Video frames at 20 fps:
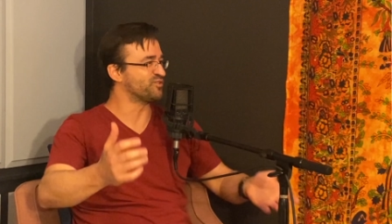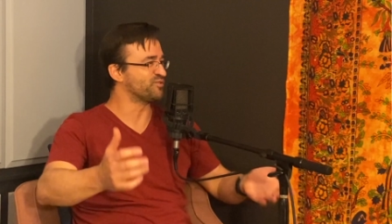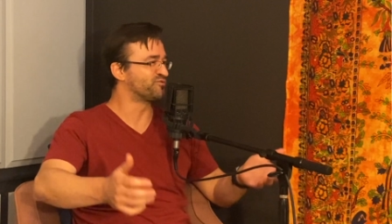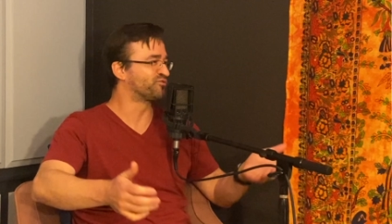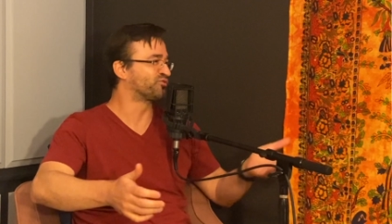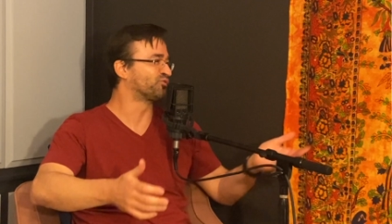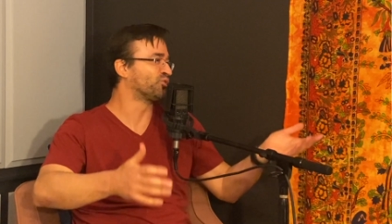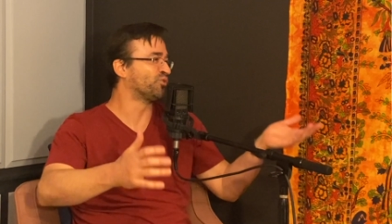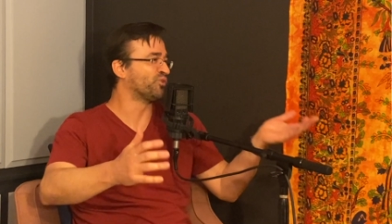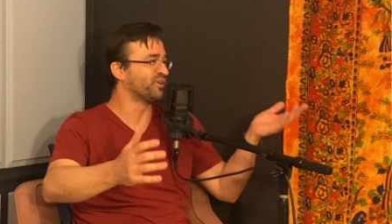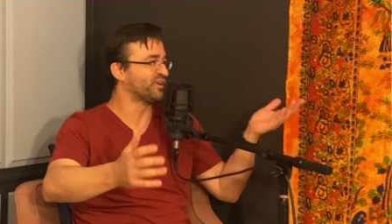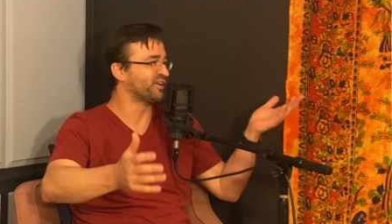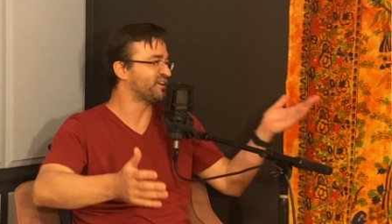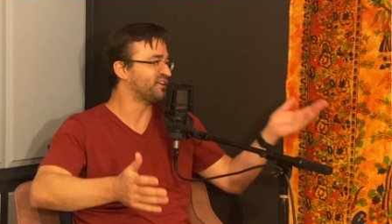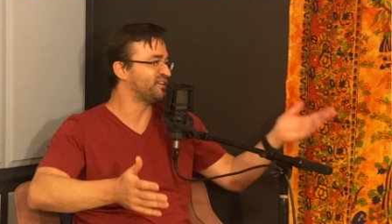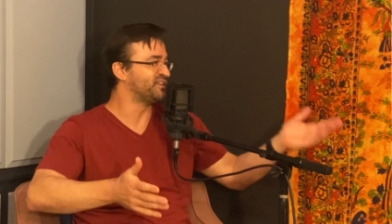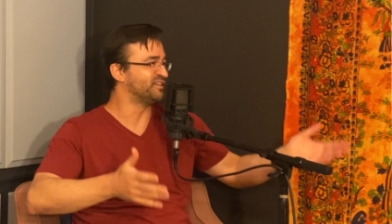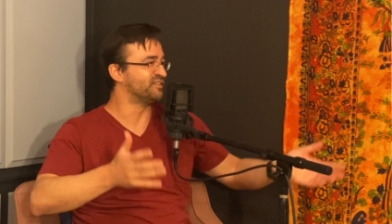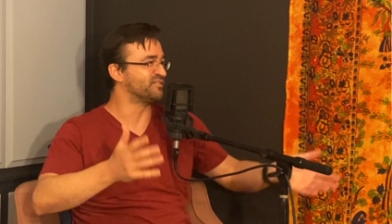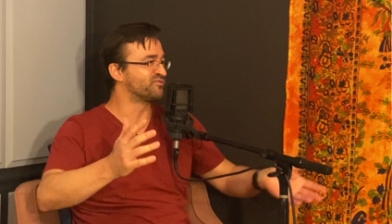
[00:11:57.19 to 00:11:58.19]

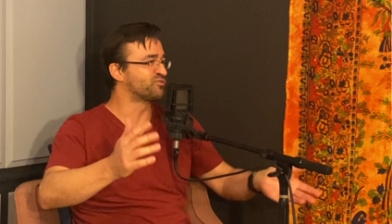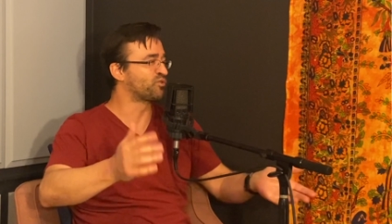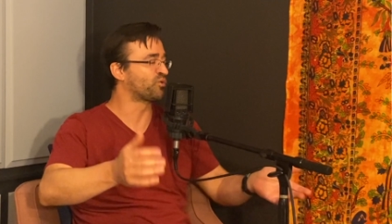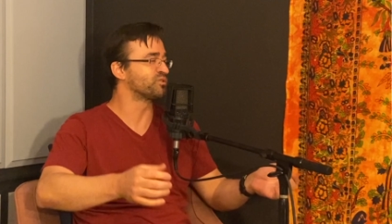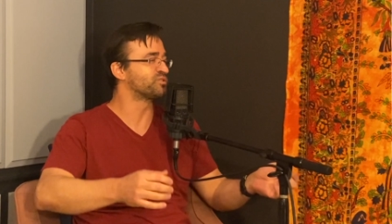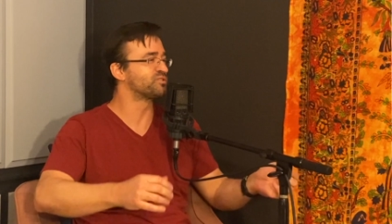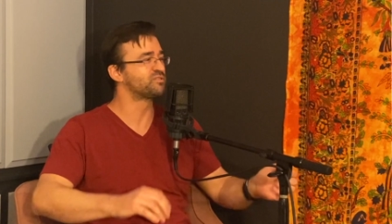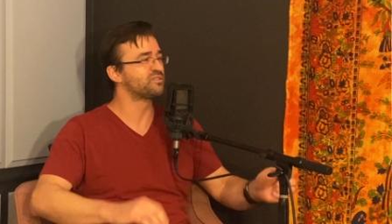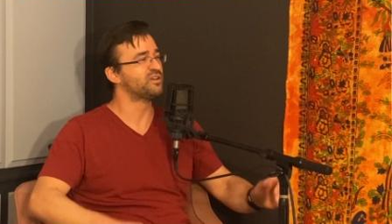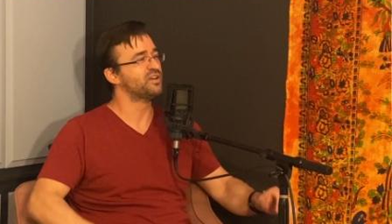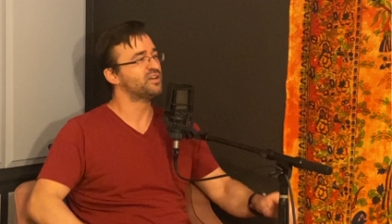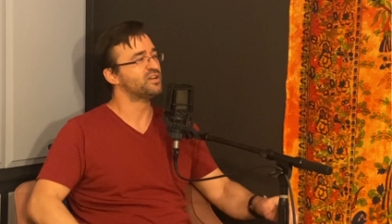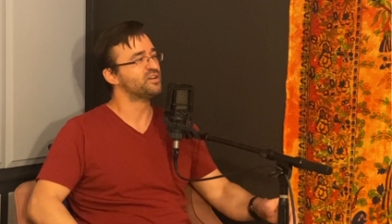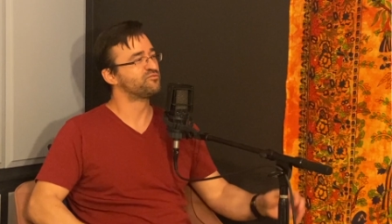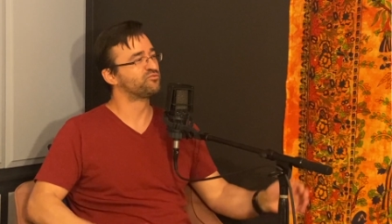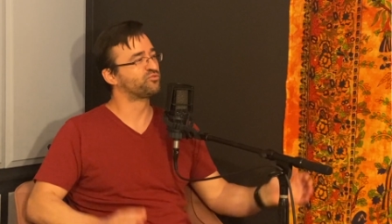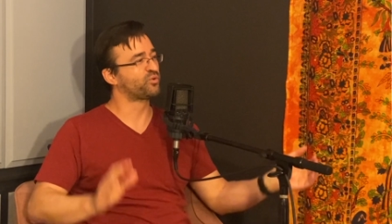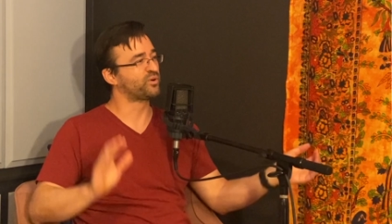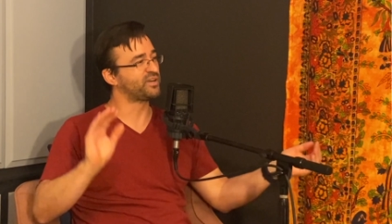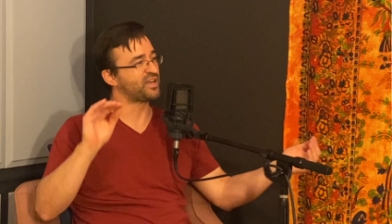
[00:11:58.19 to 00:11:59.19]
Freud, and of course,
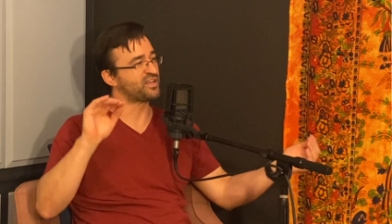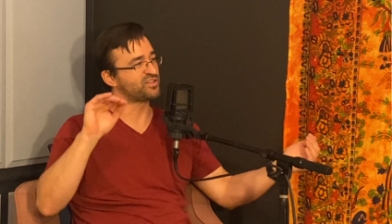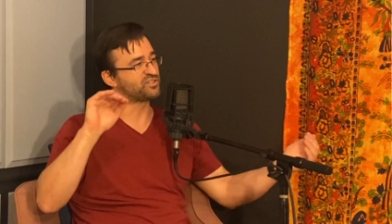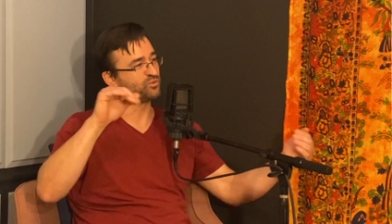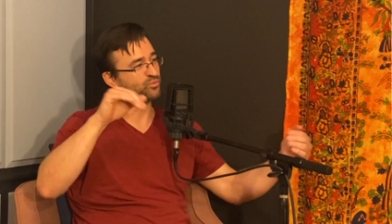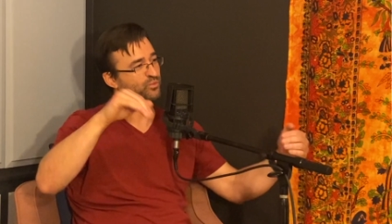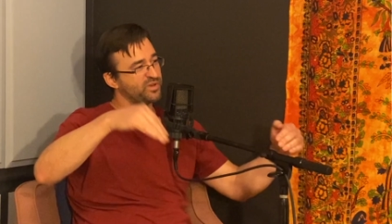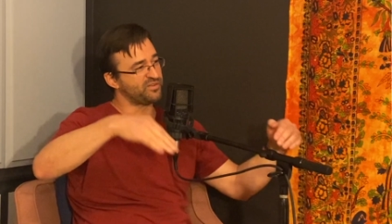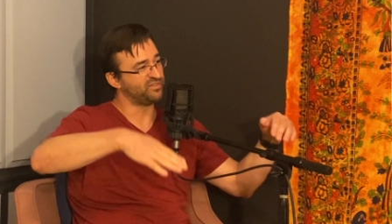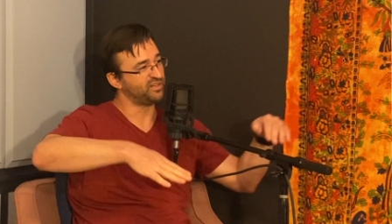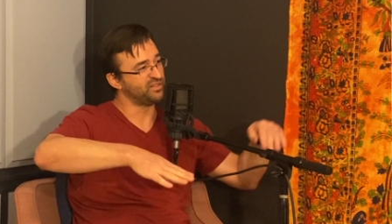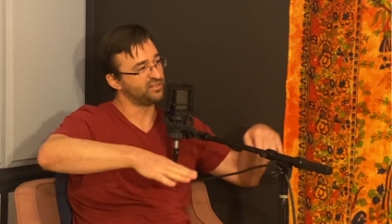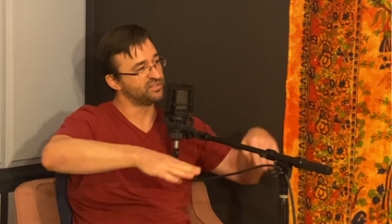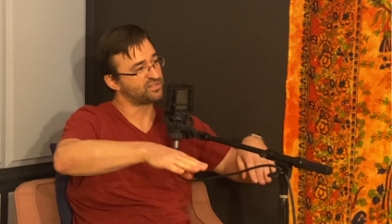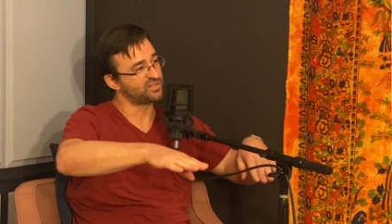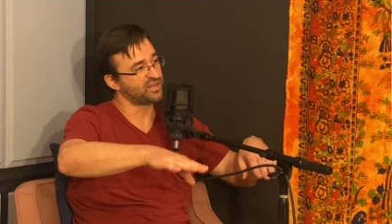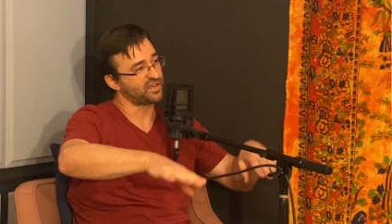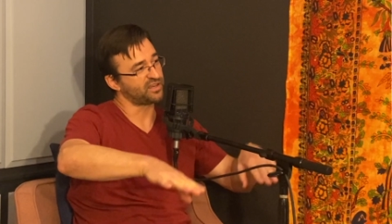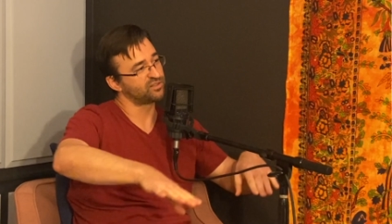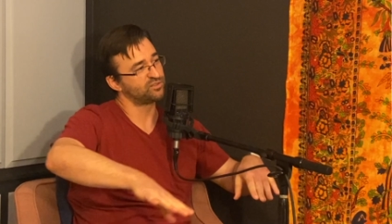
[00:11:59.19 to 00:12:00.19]
Freud has to weave it into
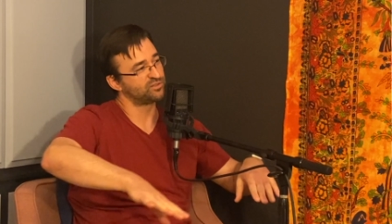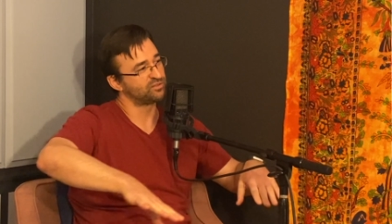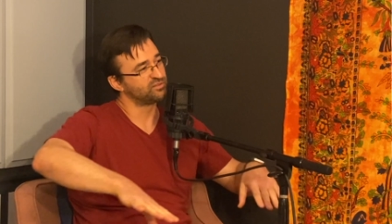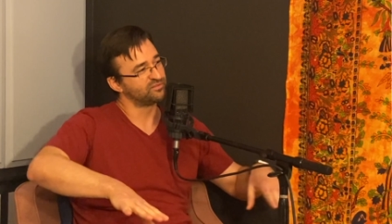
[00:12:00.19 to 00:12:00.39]
sex,